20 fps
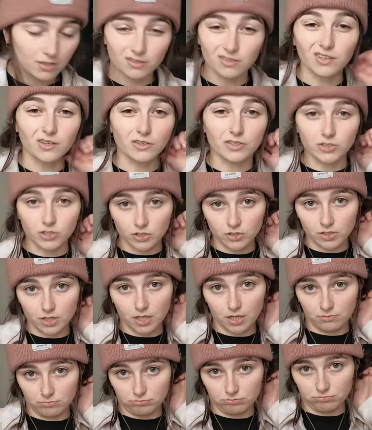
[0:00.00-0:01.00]
no issues
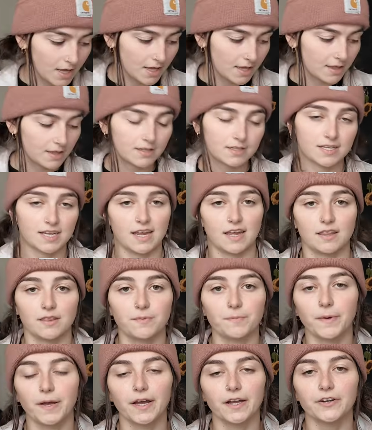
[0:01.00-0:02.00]
there. The
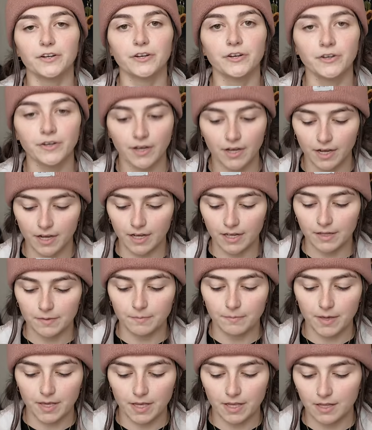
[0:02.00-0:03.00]
10th pattern, I
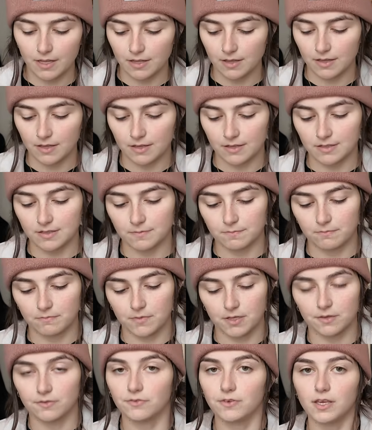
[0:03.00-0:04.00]
made this
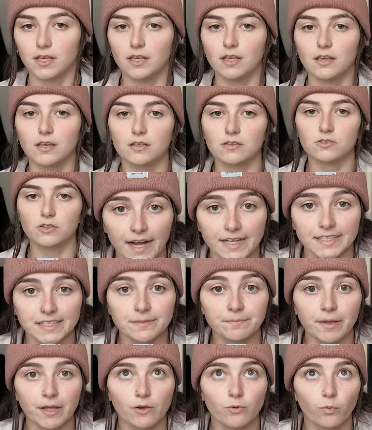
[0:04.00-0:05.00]
Miffy. I
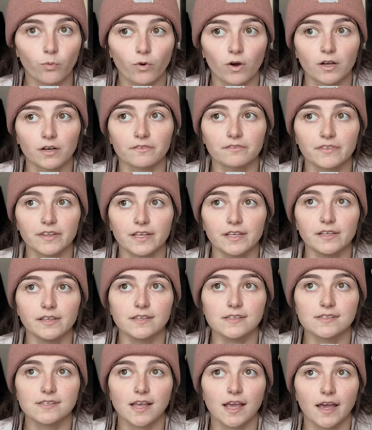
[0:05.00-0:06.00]
did make one of
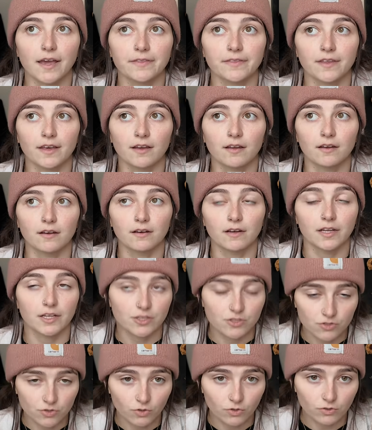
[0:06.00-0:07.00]
these, and then
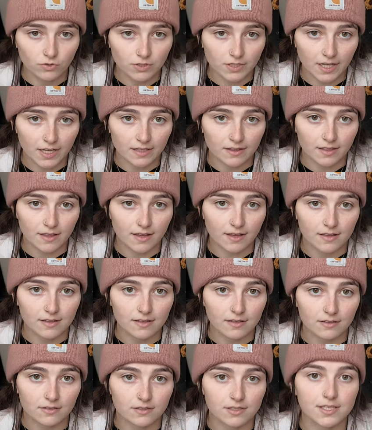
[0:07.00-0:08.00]
it sold at that
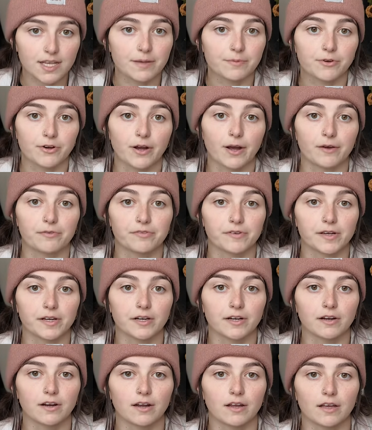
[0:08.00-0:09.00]
same craft
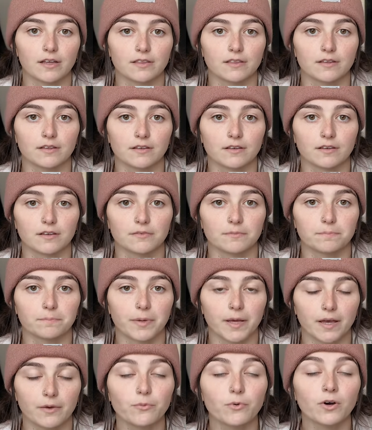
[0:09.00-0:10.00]
fair at the
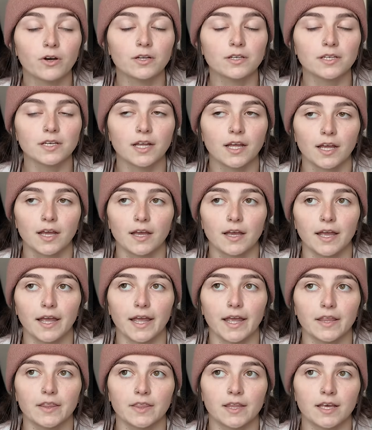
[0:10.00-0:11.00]
pet one,
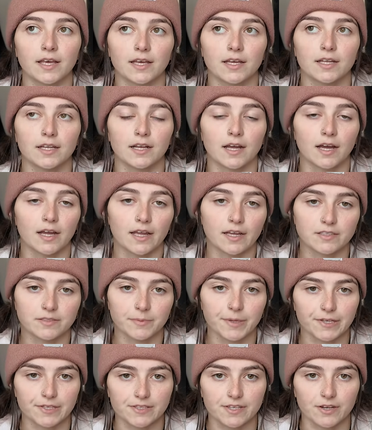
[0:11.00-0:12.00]
and then I had to
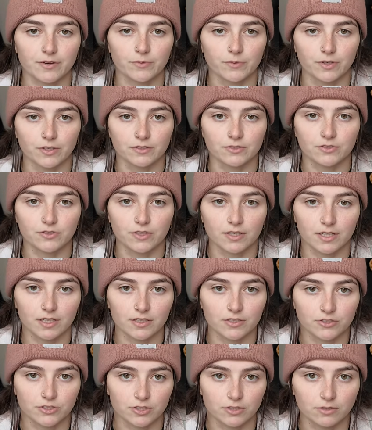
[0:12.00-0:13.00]
make a second one so then I
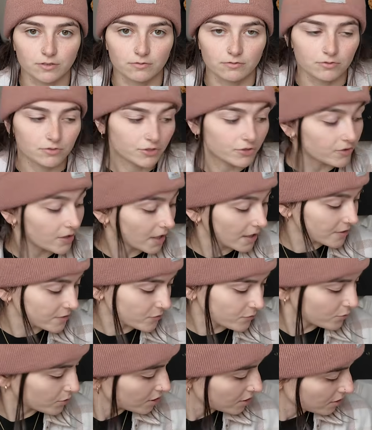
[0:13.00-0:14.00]
could show you
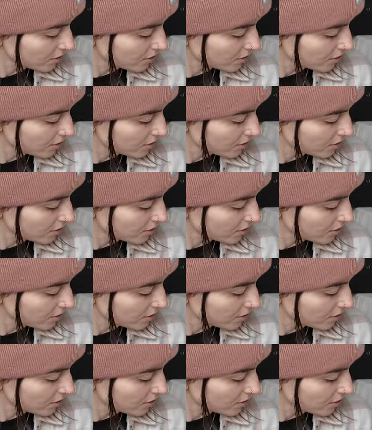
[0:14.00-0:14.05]
guys what